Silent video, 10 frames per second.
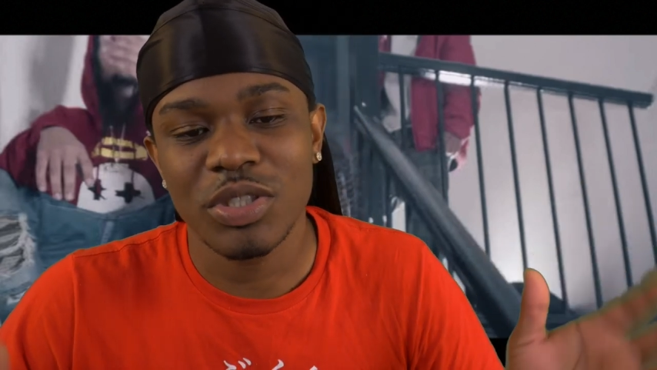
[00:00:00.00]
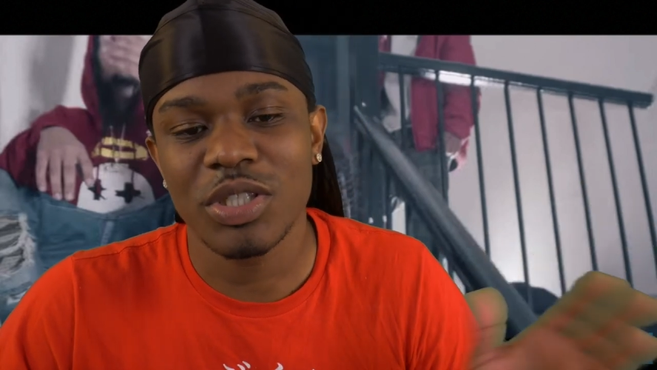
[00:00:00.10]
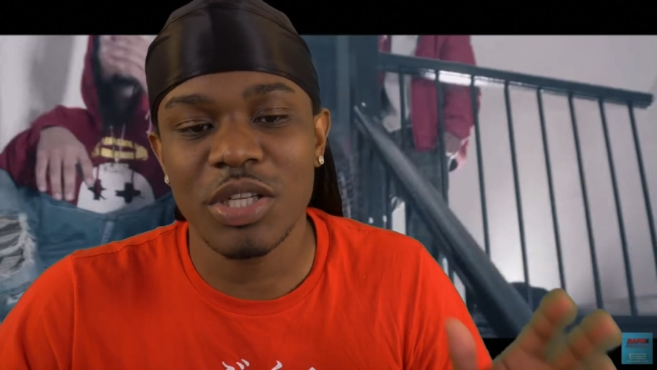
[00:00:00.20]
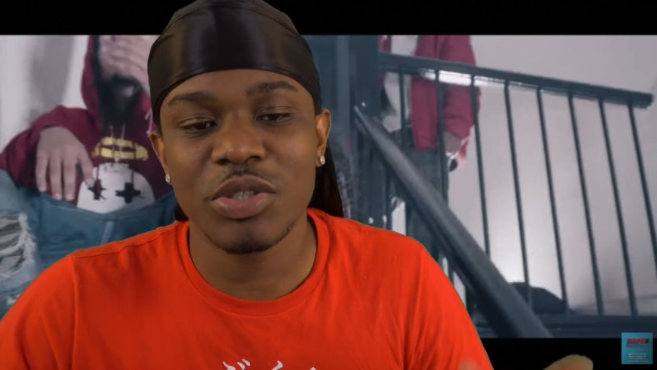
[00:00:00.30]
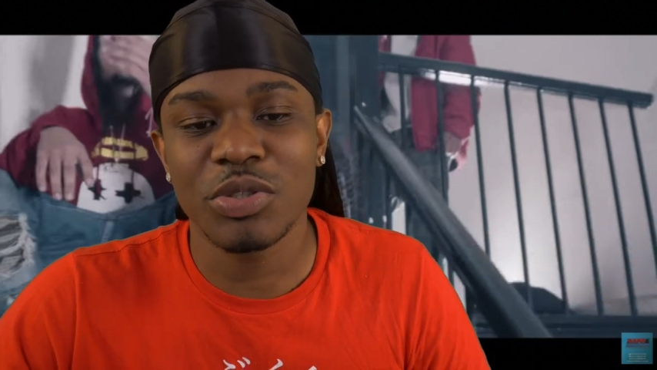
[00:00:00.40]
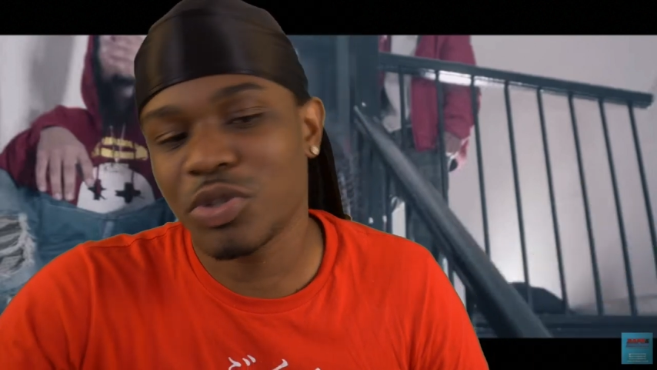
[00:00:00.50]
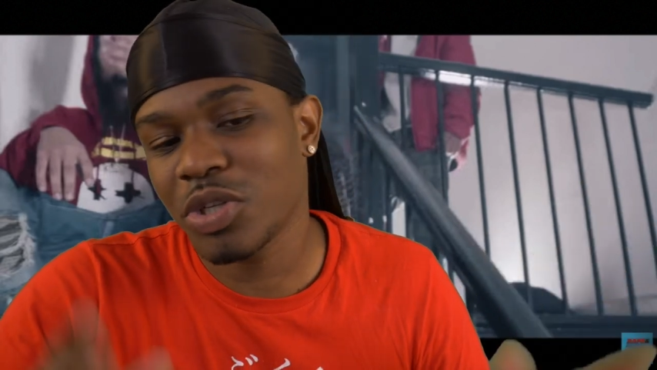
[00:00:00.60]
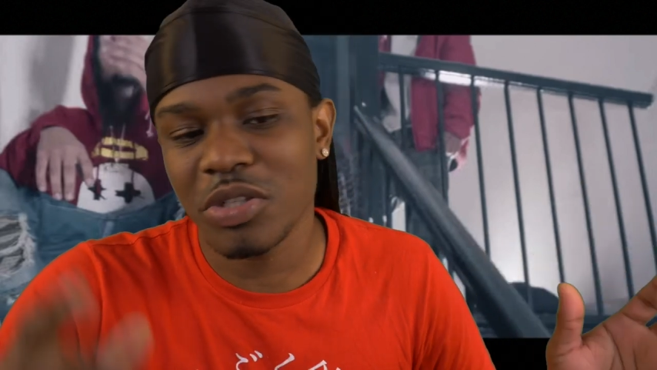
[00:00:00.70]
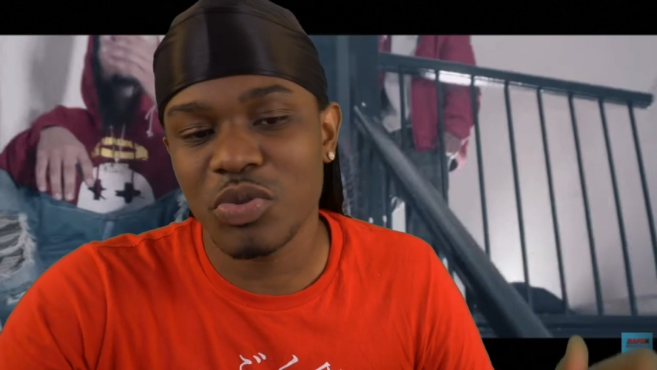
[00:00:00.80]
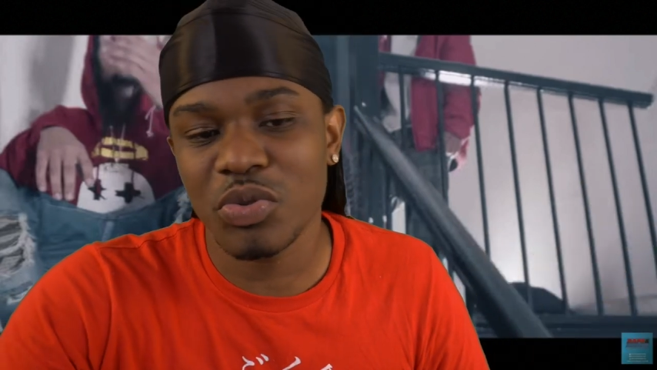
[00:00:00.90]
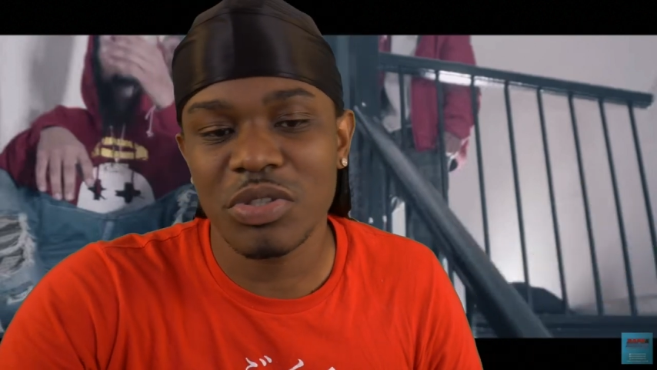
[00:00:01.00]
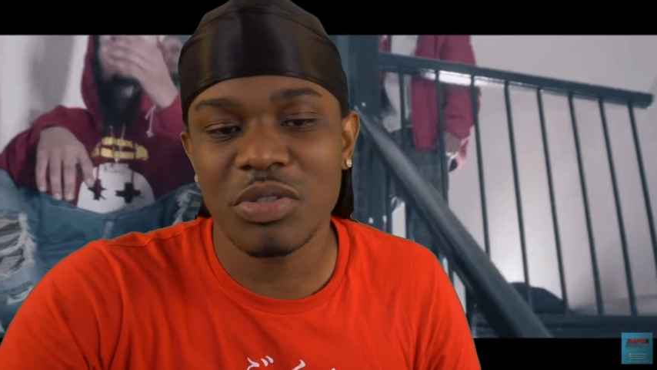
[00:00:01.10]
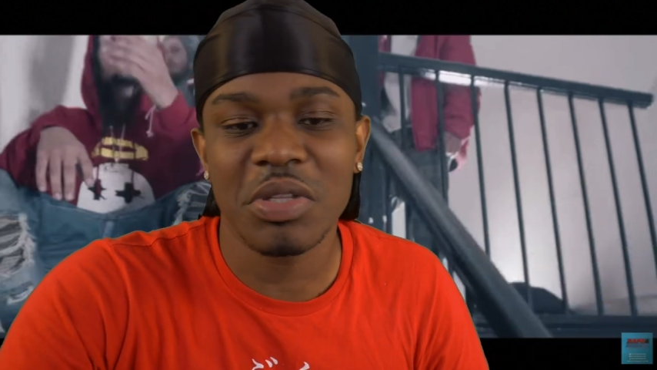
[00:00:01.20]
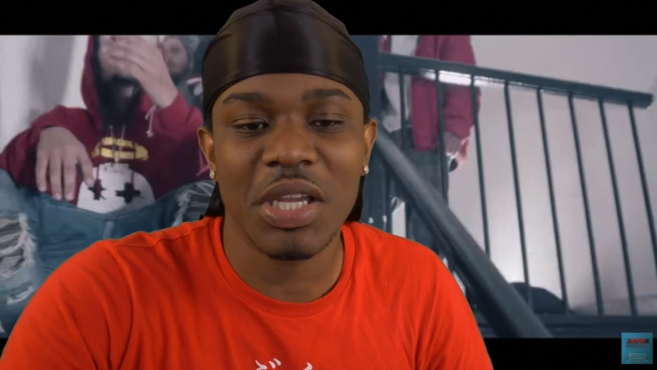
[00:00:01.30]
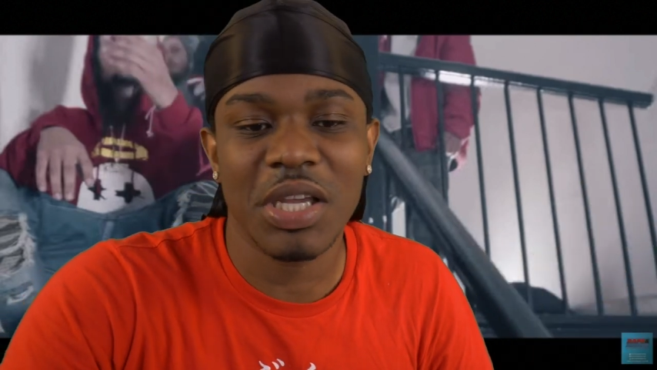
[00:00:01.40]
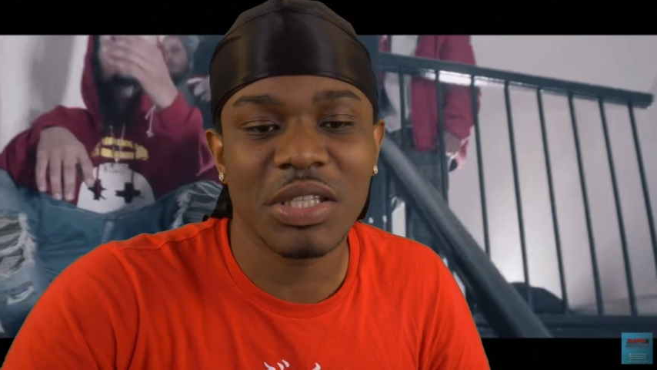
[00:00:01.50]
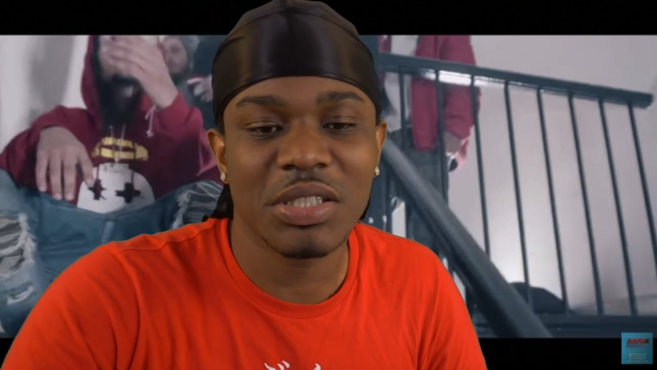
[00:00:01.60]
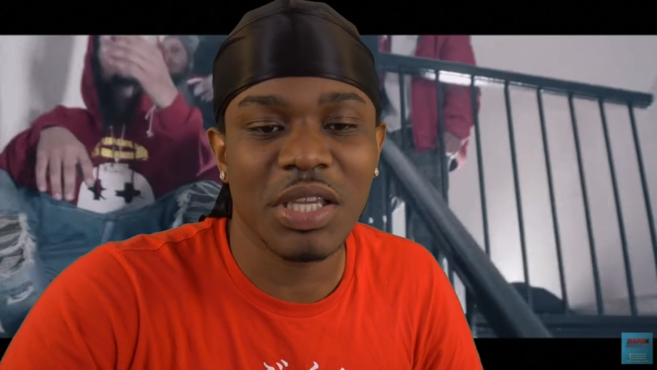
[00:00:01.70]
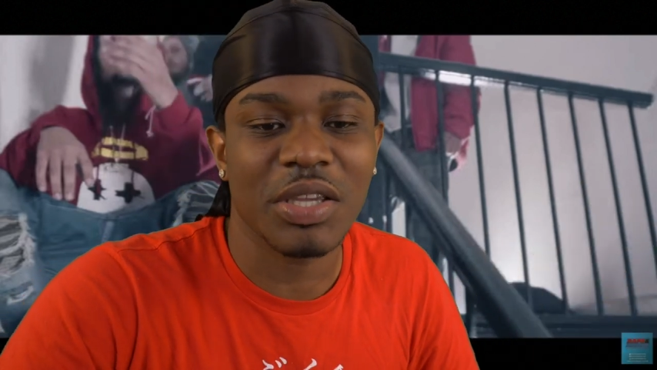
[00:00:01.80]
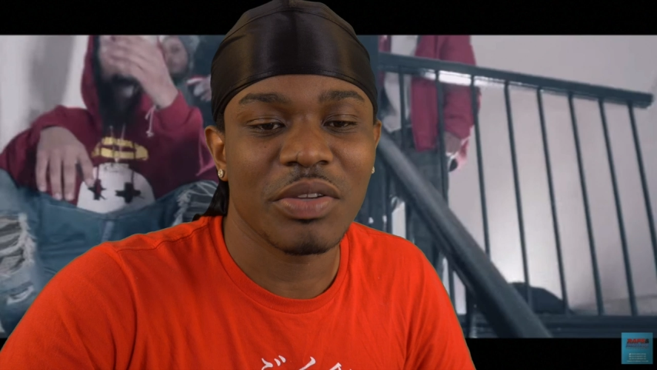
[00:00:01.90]
let's get straight into it and see what they gotta
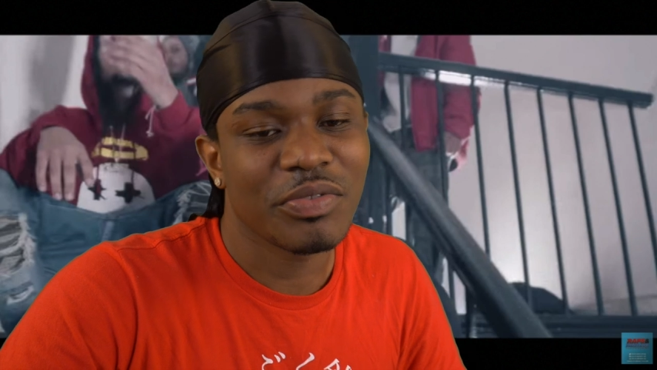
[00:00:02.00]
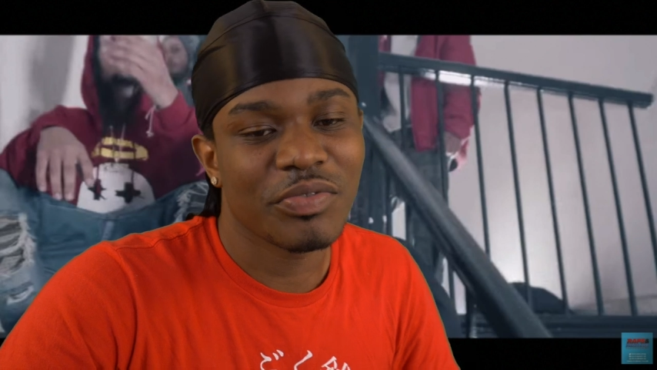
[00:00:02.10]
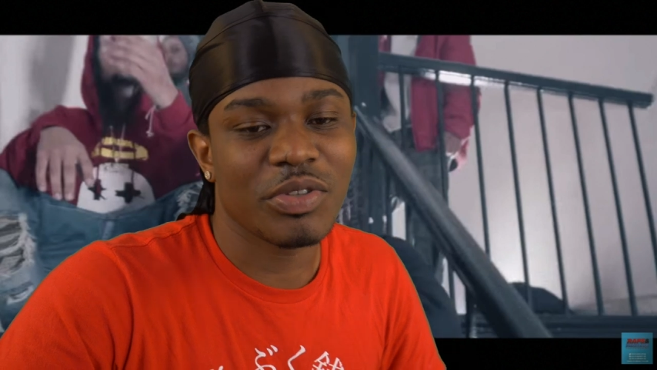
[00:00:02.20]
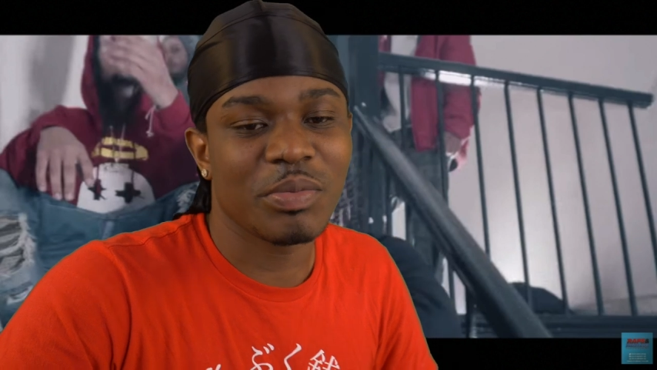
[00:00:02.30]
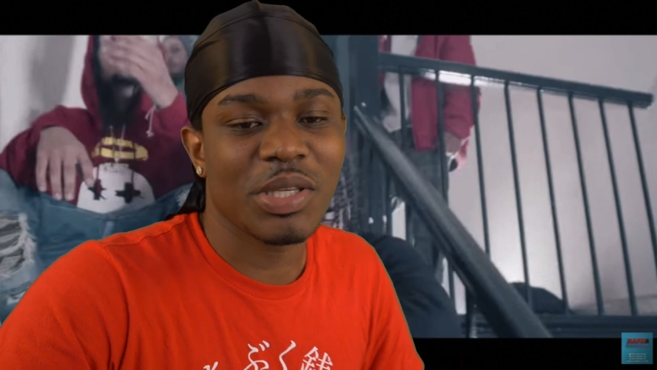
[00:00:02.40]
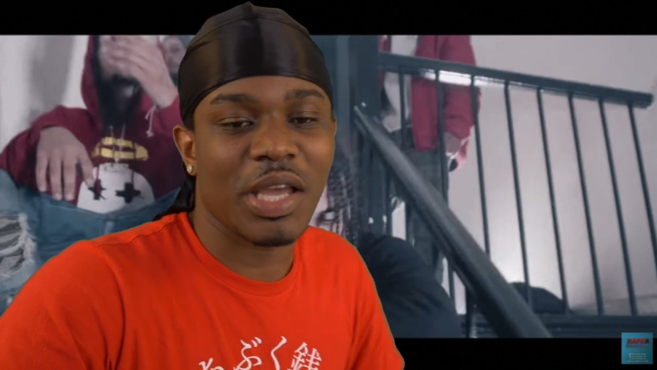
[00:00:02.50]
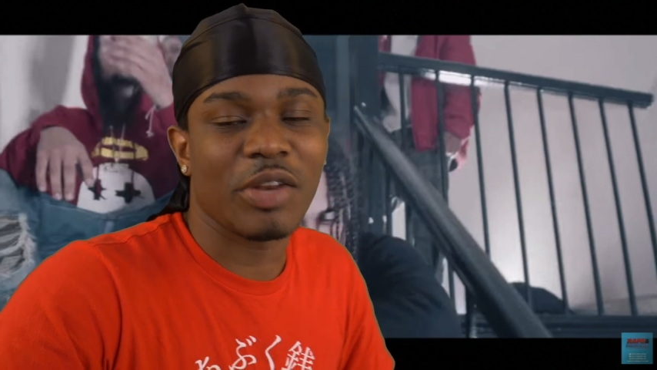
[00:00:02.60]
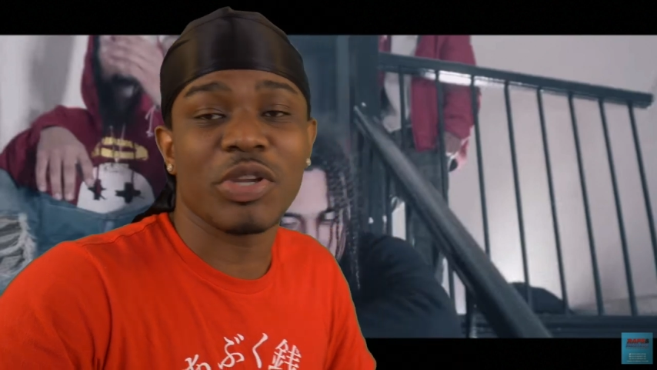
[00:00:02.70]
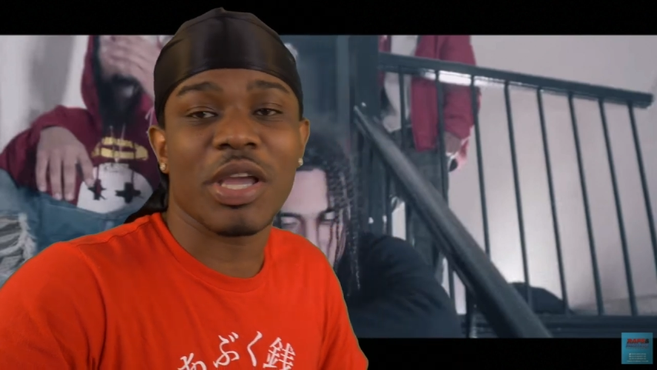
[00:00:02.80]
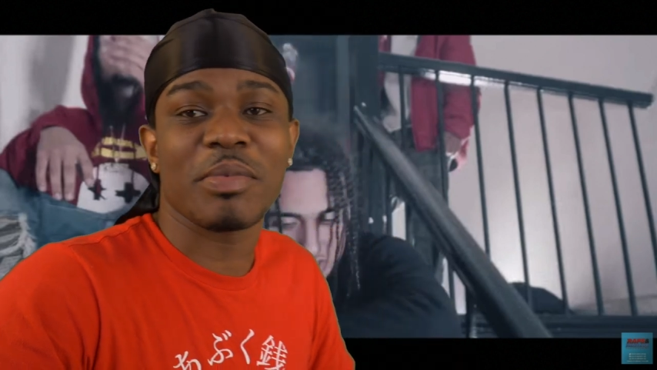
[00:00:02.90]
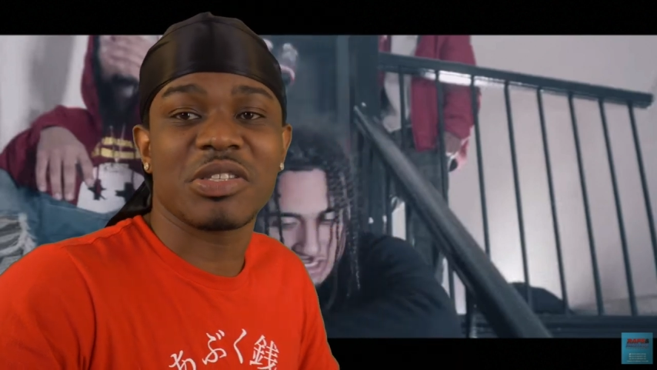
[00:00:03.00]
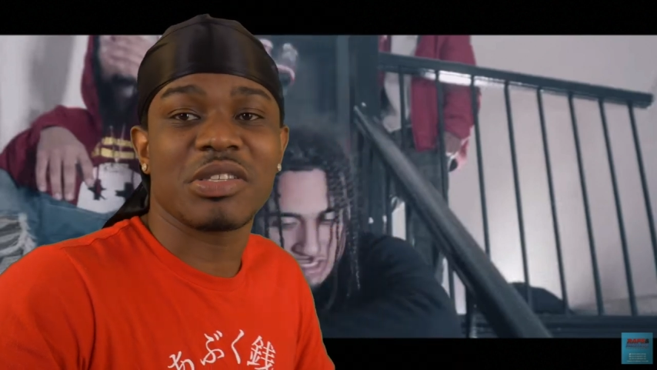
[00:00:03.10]
say. Feel me? I know y'all been